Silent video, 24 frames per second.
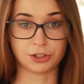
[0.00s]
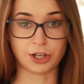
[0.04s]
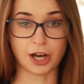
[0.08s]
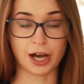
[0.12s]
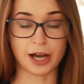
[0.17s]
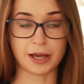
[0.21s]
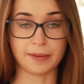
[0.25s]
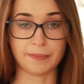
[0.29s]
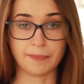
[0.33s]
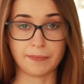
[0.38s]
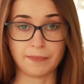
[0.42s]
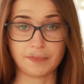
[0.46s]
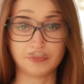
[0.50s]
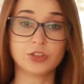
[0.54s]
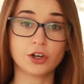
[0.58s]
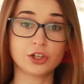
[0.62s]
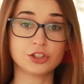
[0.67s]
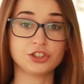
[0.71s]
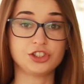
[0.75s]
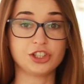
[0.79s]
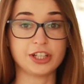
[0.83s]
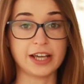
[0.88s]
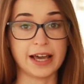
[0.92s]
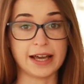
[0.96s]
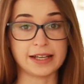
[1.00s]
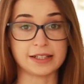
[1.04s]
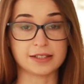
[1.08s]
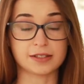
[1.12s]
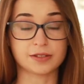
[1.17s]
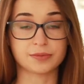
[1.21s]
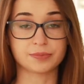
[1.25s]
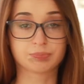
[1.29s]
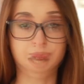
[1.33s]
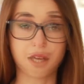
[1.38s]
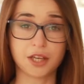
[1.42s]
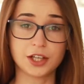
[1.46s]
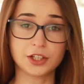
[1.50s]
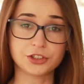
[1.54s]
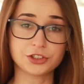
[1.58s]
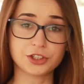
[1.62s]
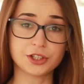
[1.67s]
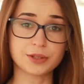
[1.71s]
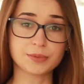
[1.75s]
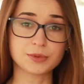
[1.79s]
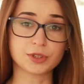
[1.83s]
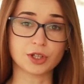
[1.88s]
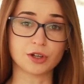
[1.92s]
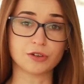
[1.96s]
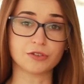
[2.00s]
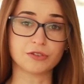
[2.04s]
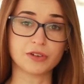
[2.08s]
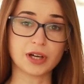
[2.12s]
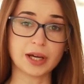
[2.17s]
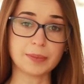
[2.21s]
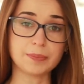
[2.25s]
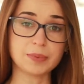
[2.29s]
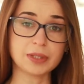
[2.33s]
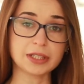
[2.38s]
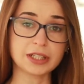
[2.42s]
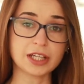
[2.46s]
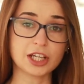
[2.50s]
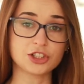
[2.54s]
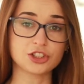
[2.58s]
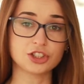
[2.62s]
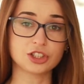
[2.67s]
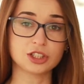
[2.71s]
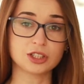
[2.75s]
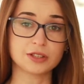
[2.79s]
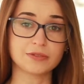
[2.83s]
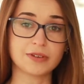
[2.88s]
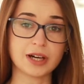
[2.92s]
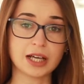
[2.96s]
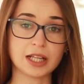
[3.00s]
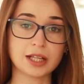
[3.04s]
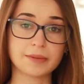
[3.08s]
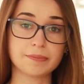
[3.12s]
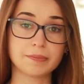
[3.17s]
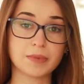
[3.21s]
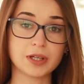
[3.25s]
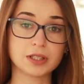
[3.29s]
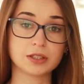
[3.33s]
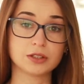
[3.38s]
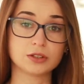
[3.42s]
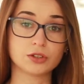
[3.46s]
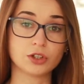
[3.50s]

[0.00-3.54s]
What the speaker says: time. Node.js. In terms of application development,